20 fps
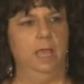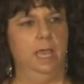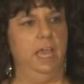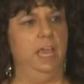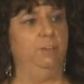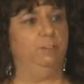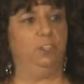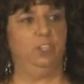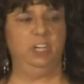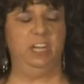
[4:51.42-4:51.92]

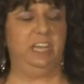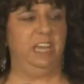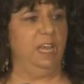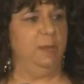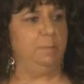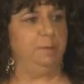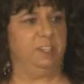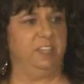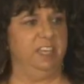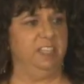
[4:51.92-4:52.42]
If she
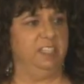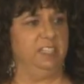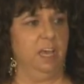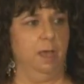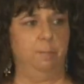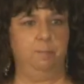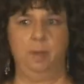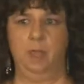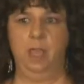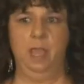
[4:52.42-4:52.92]
keeps this
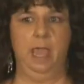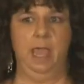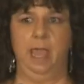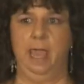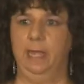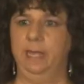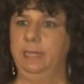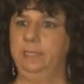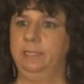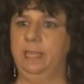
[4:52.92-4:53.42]
up
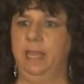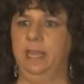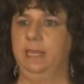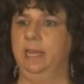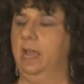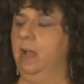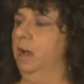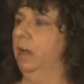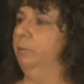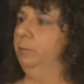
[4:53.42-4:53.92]
any day
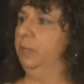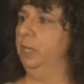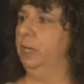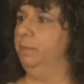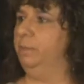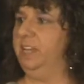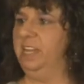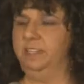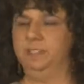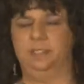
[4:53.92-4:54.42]
now, I'm going to
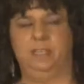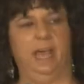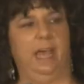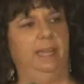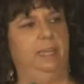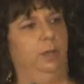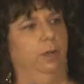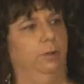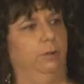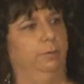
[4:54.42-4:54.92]
be a
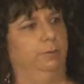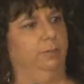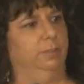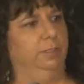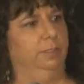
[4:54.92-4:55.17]
zygote.